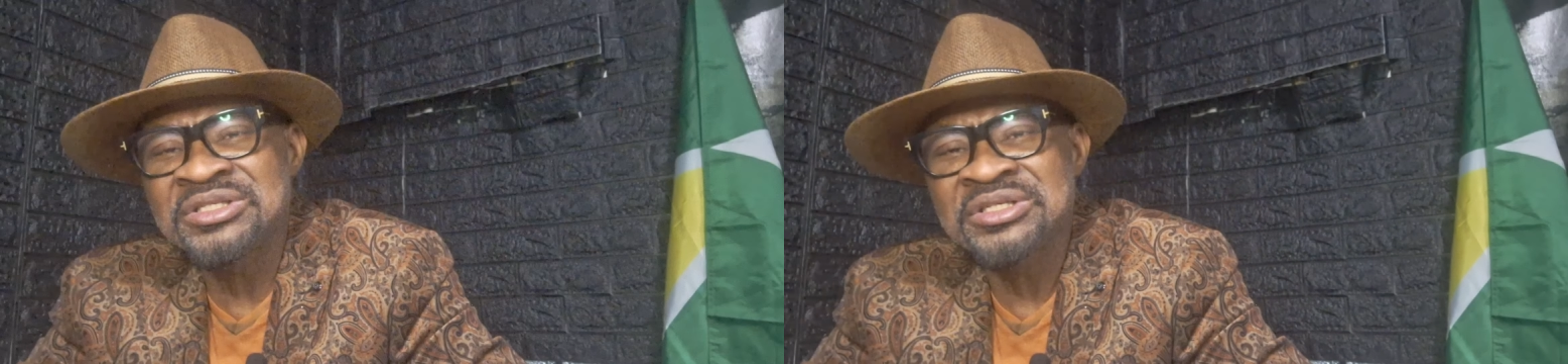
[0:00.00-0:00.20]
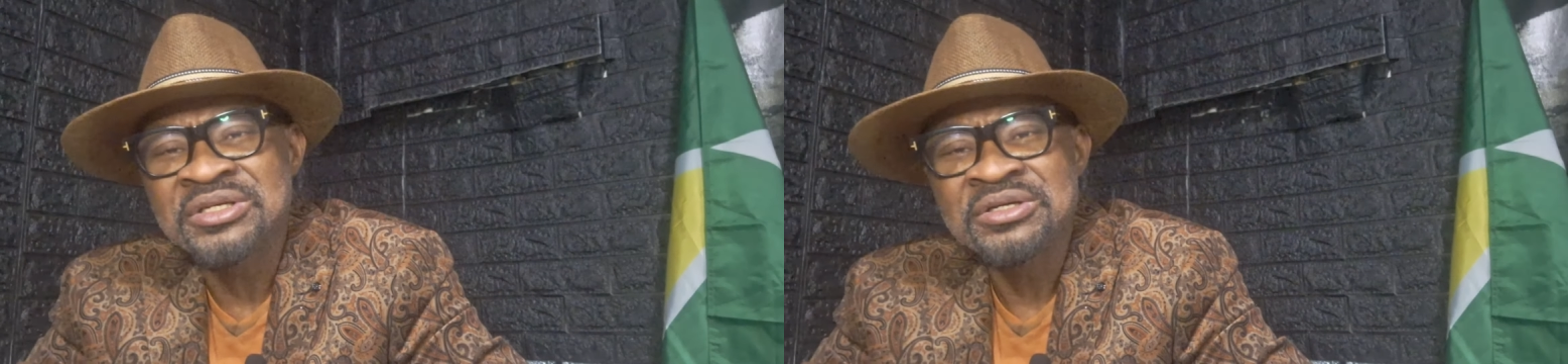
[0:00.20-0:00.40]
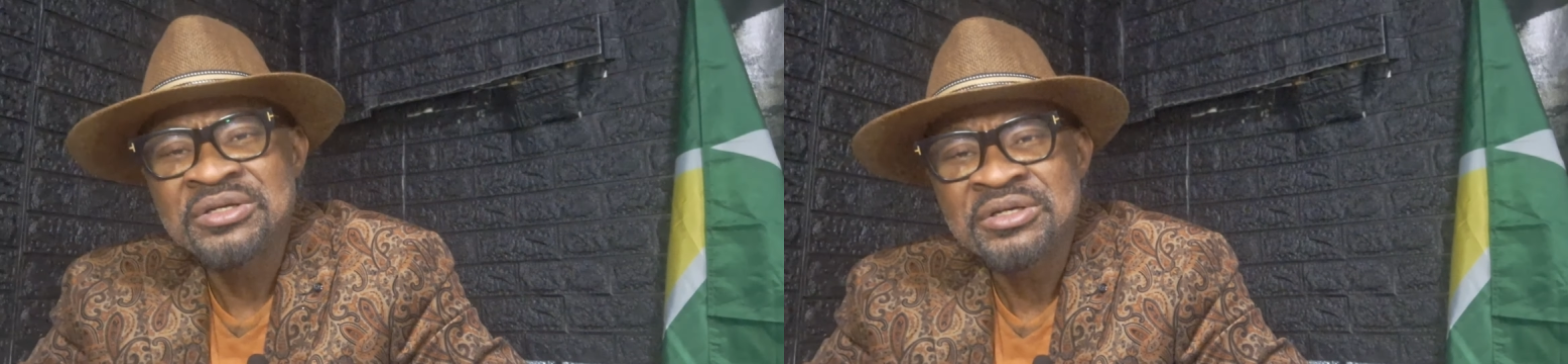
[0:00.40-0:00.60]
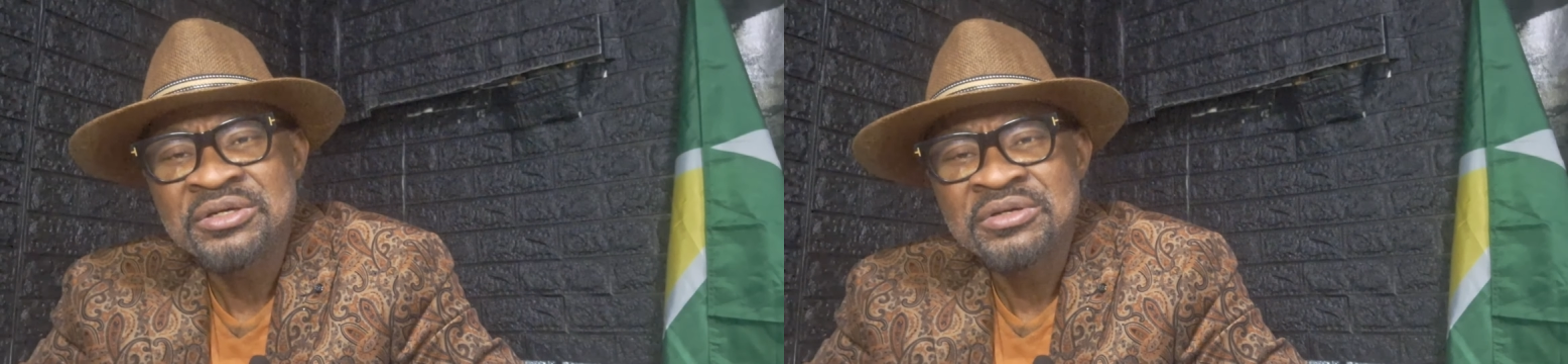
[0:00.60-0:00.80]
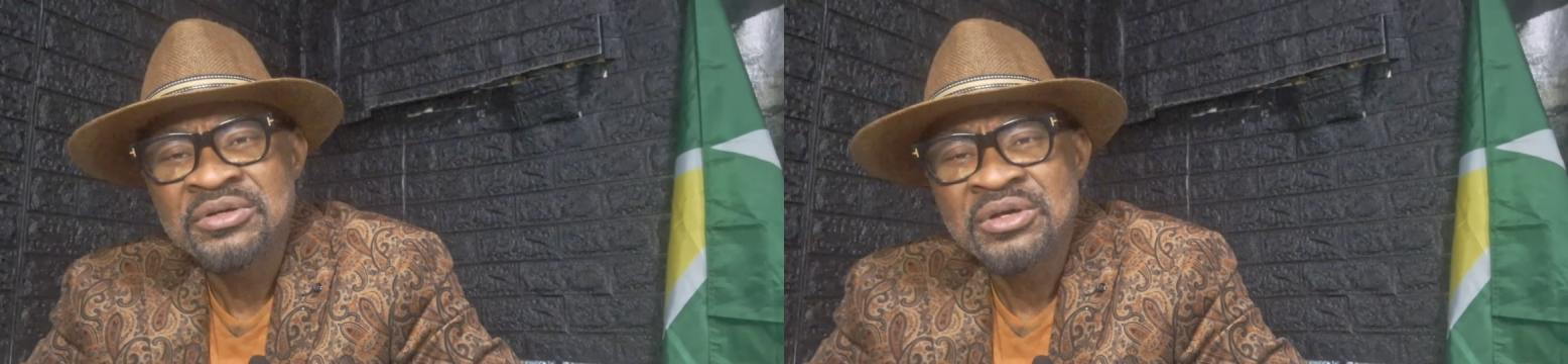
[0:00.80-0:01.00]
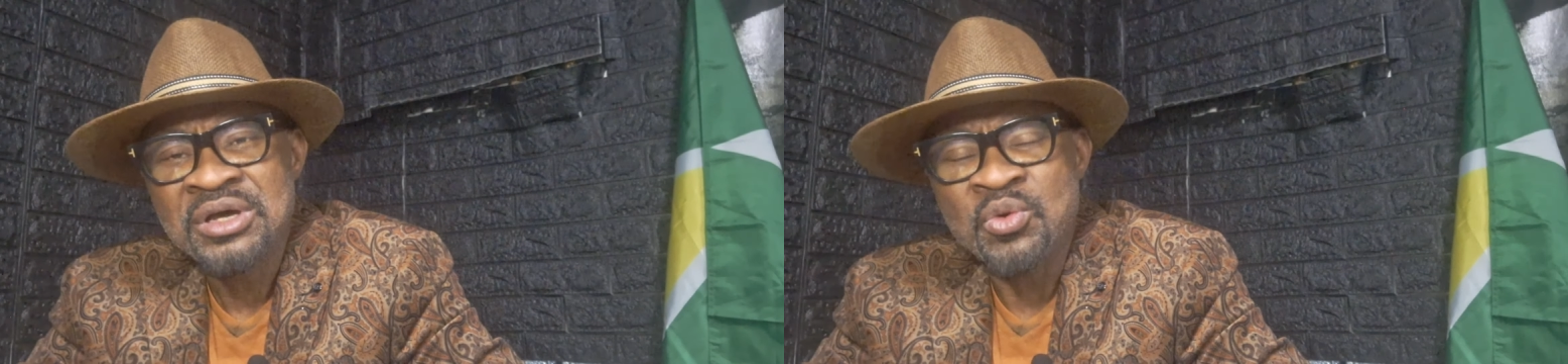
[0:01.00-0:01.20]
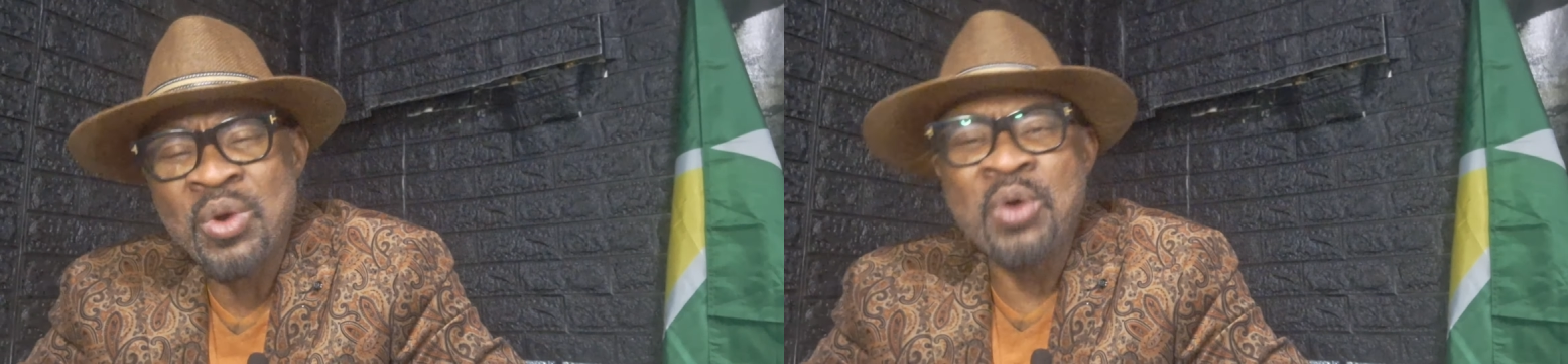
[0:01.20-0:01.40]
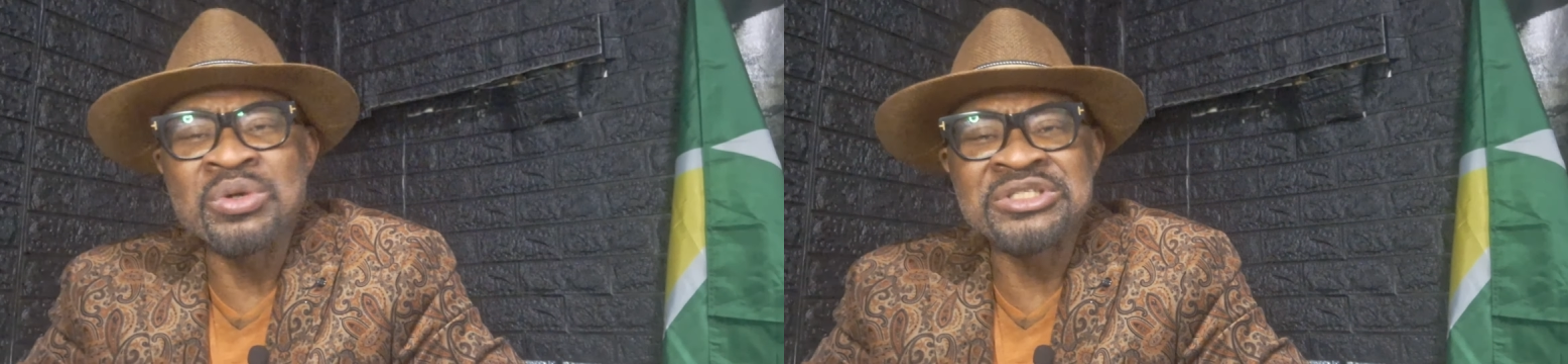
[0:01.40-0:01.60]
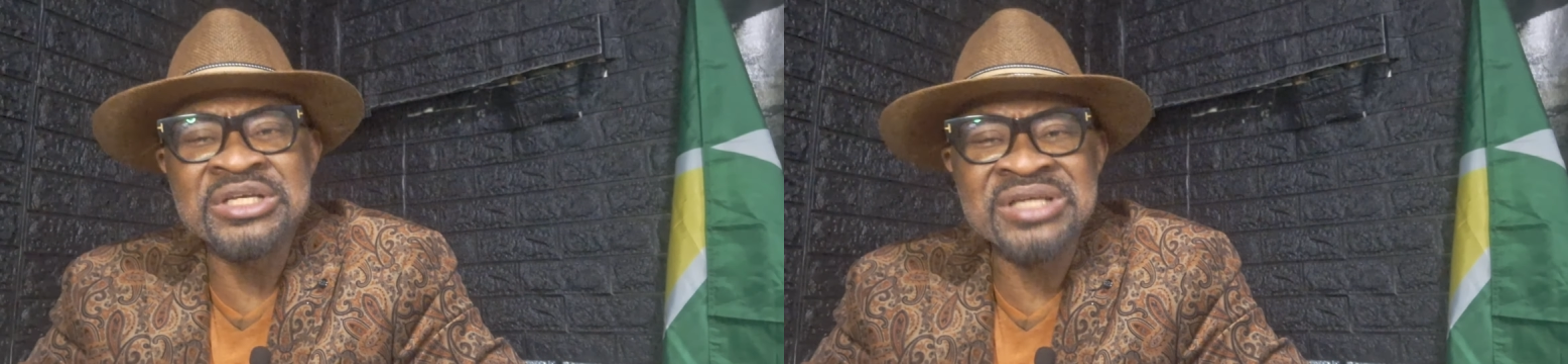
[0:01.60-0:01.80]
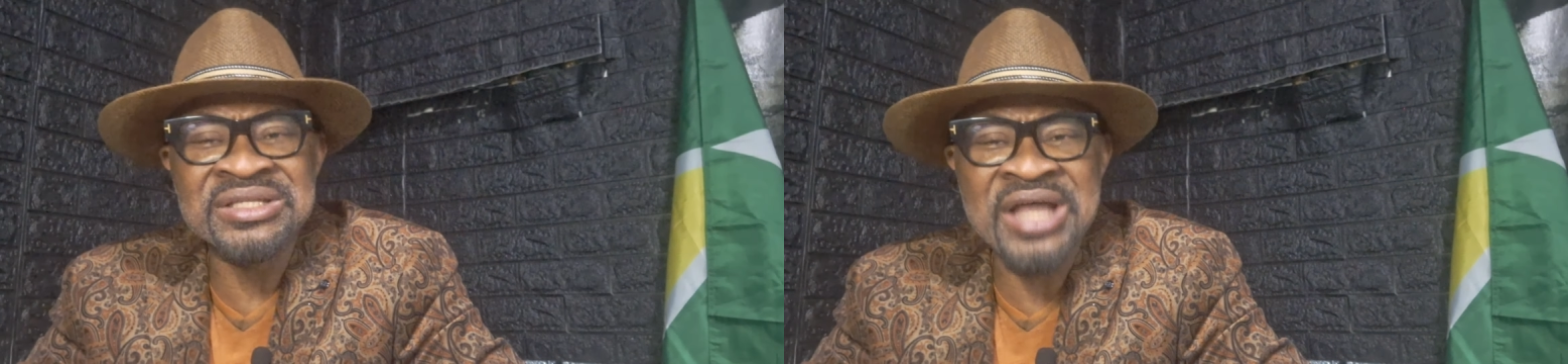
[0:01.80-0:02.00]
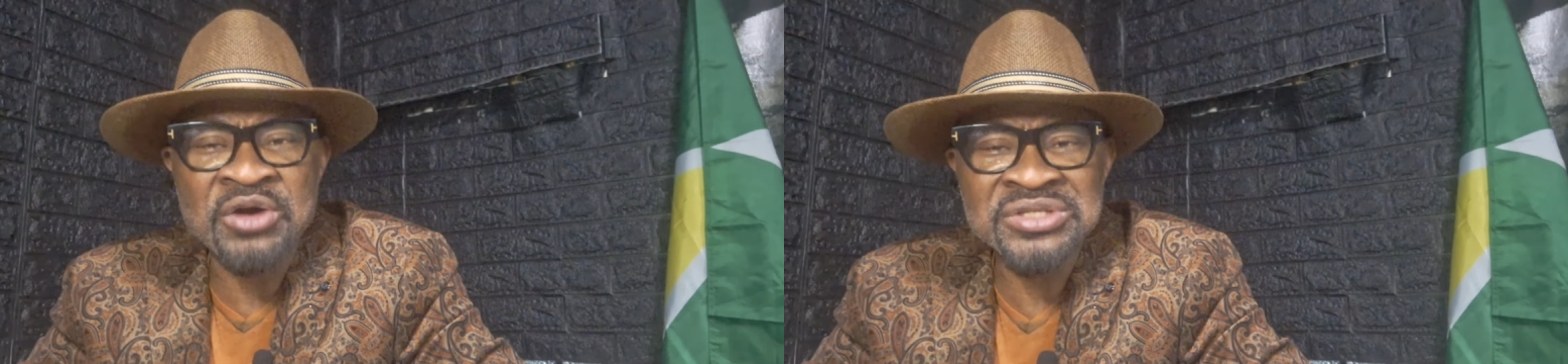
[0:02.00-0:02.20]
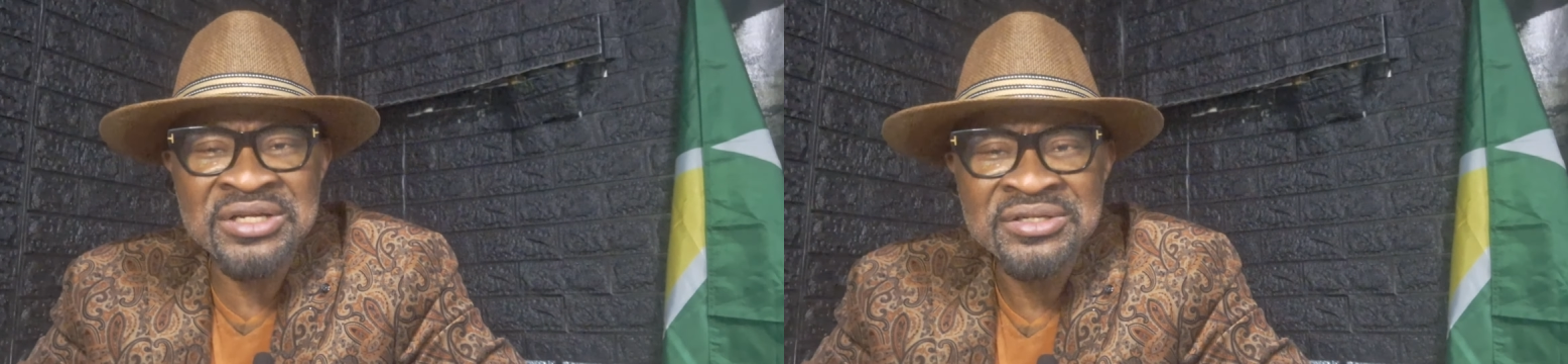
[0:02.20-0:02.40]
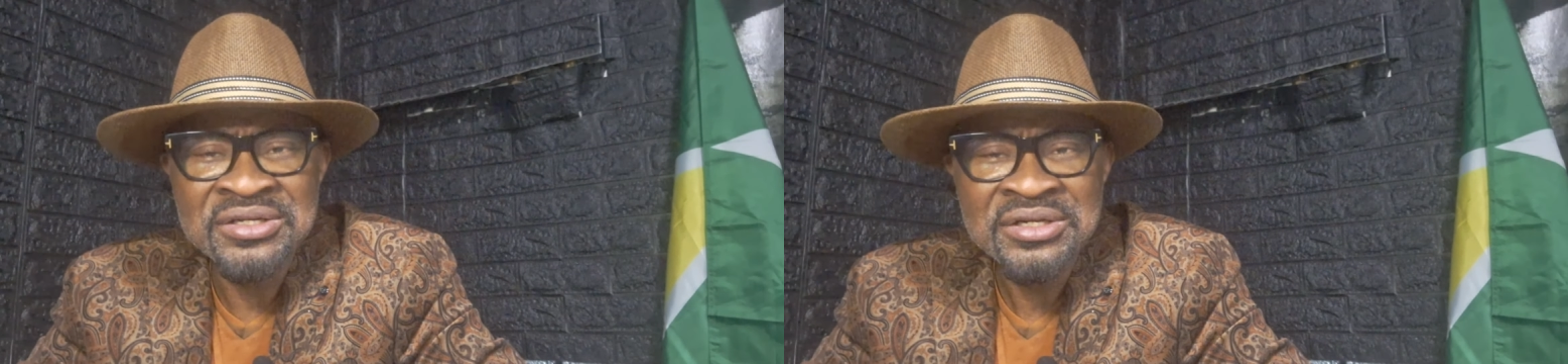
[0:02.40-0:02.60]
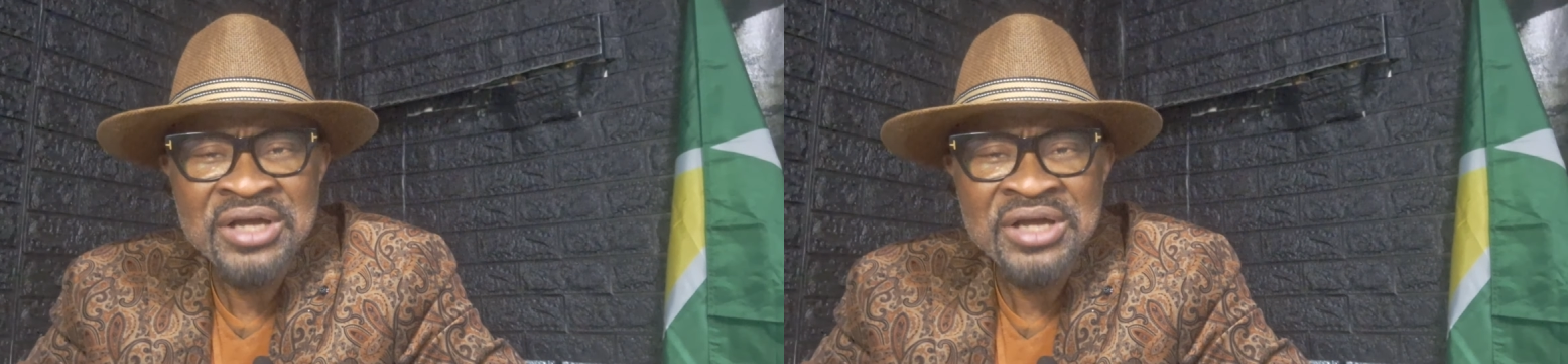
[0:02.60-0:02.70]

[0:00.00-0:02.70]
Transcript: it? One will chase a thousand